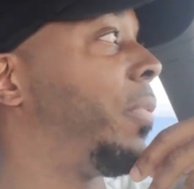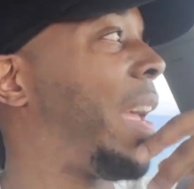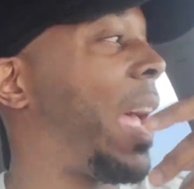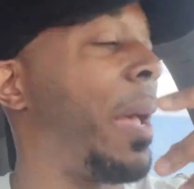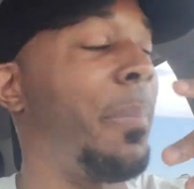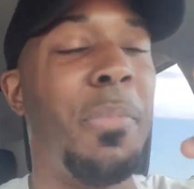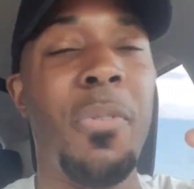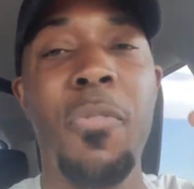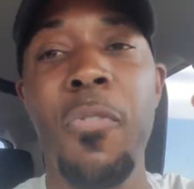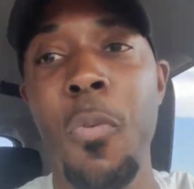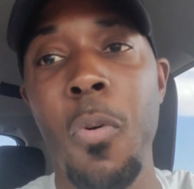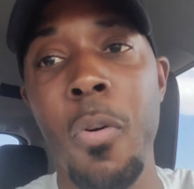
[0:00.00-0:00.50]

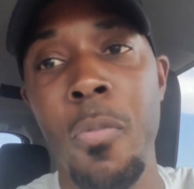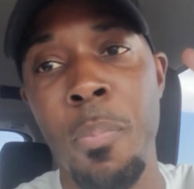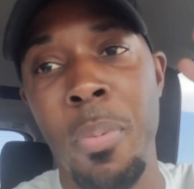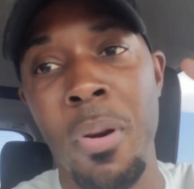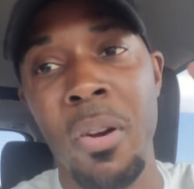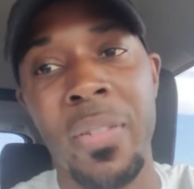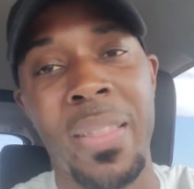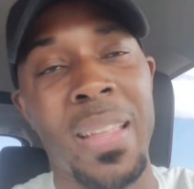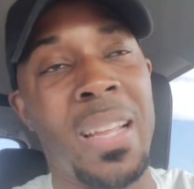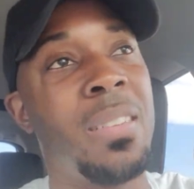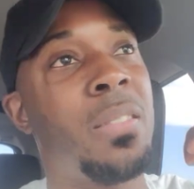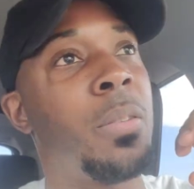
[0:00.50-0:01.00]
Happy fourth
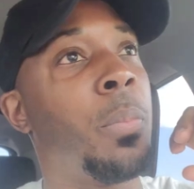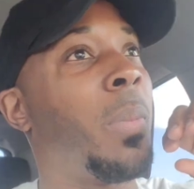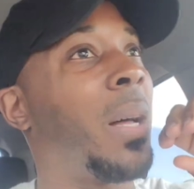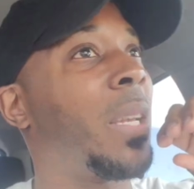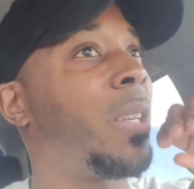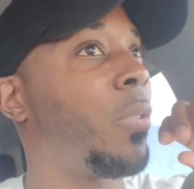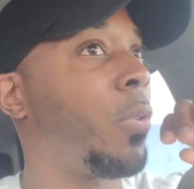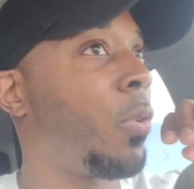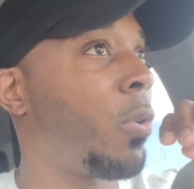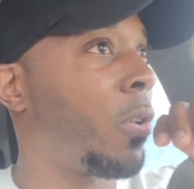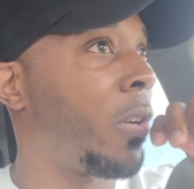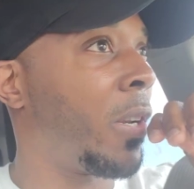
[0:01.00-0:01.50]
birthday to my
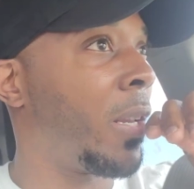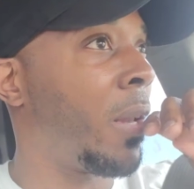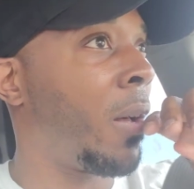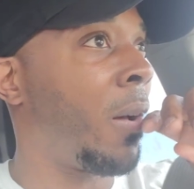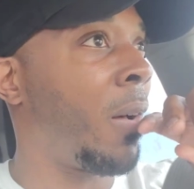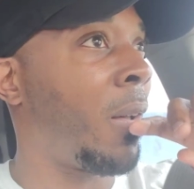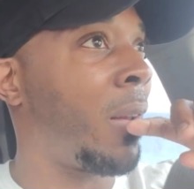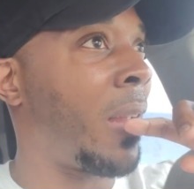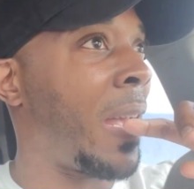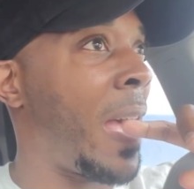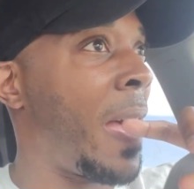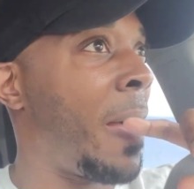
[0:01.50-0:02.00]
daughter and
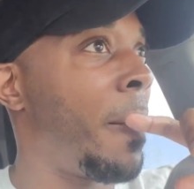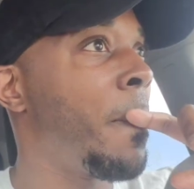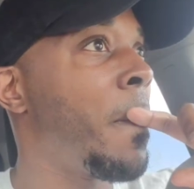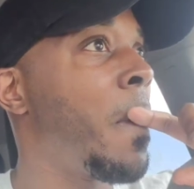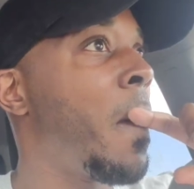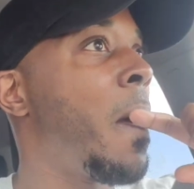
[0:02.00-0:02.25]
all that.